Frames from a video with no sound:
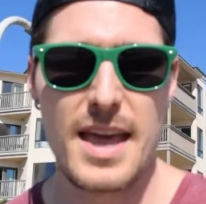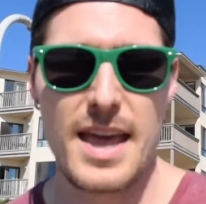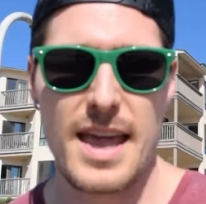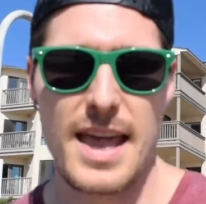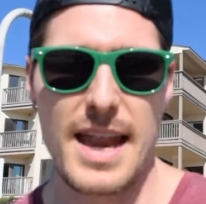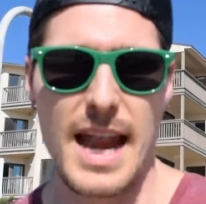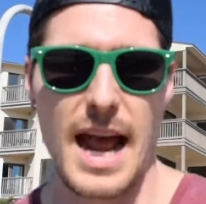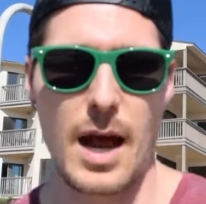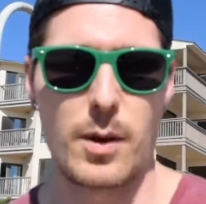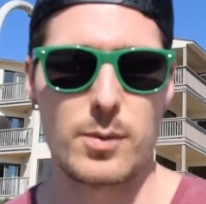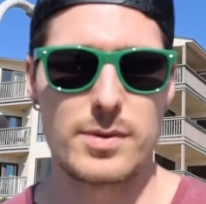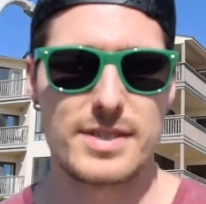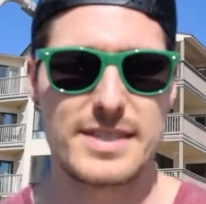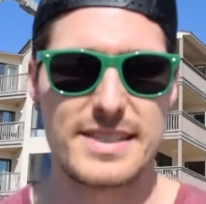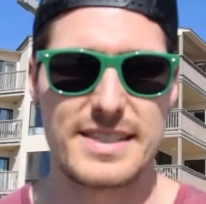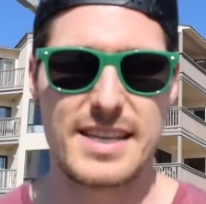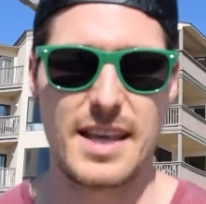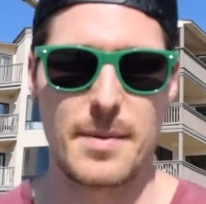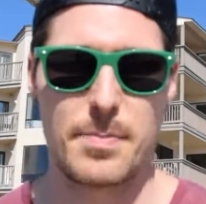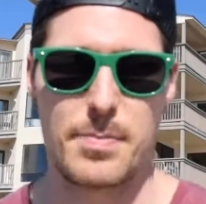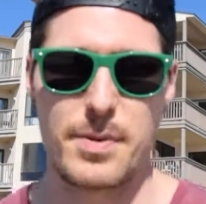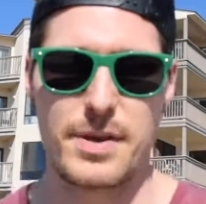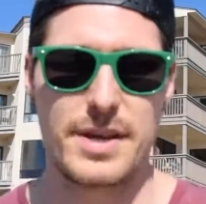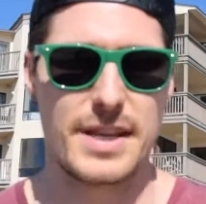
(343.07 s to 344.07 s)
And I was
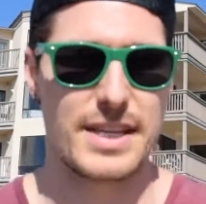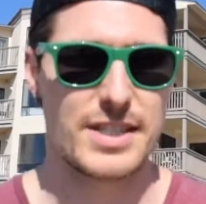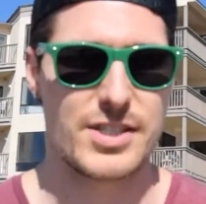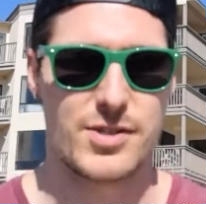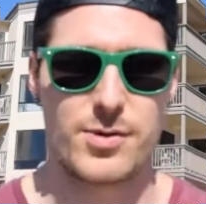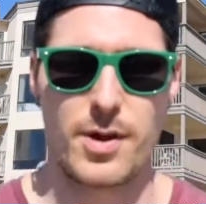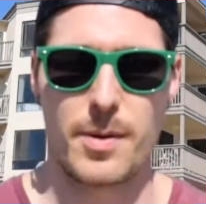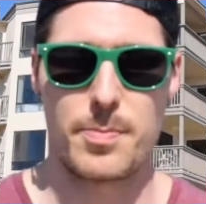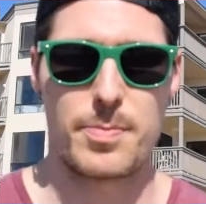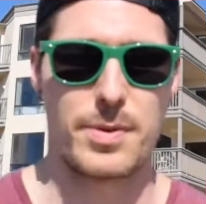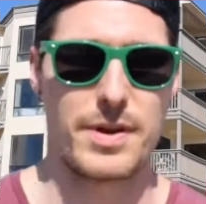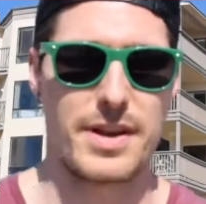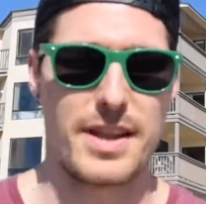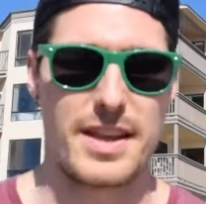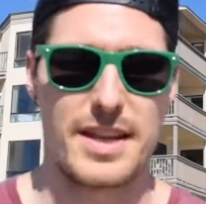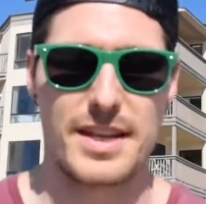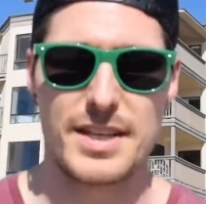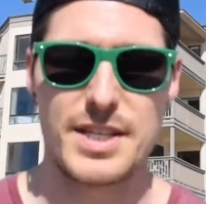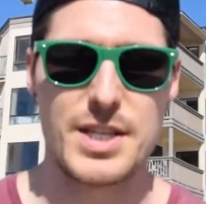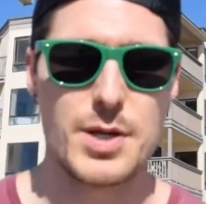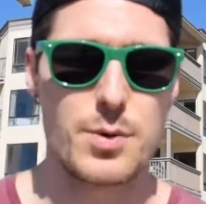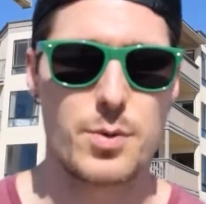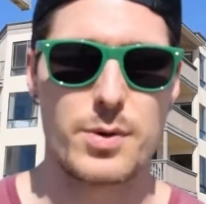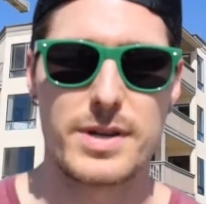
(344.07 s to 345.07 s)
tipping it, tripping it,
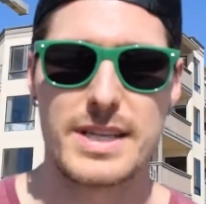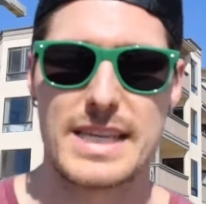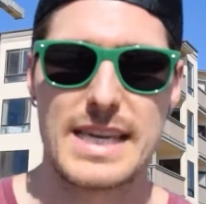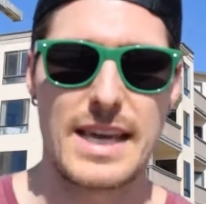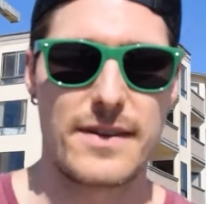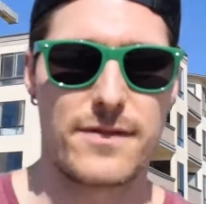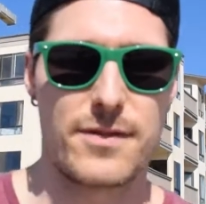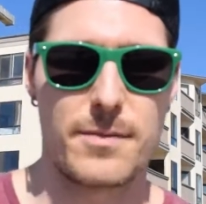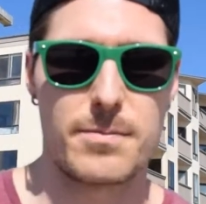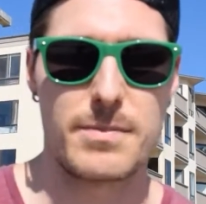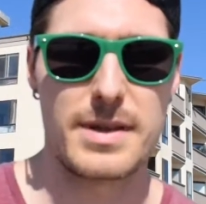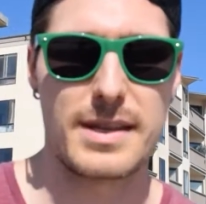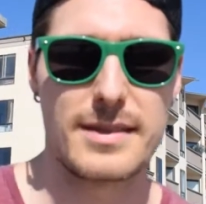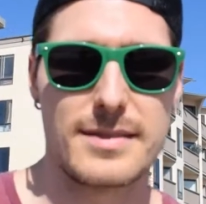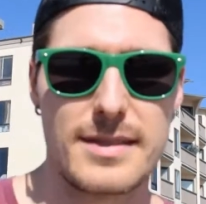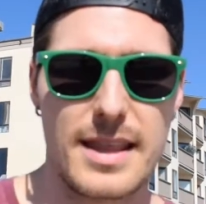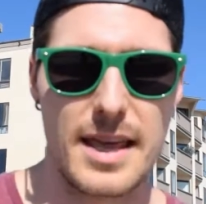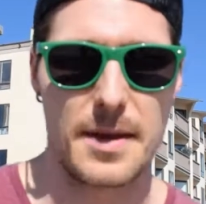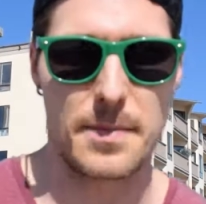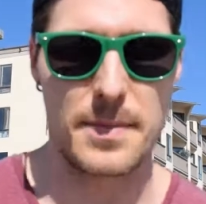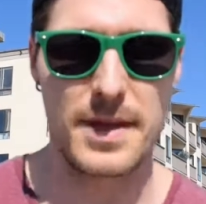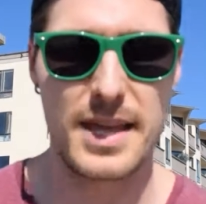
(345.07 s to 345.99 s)
and you were giving me lip.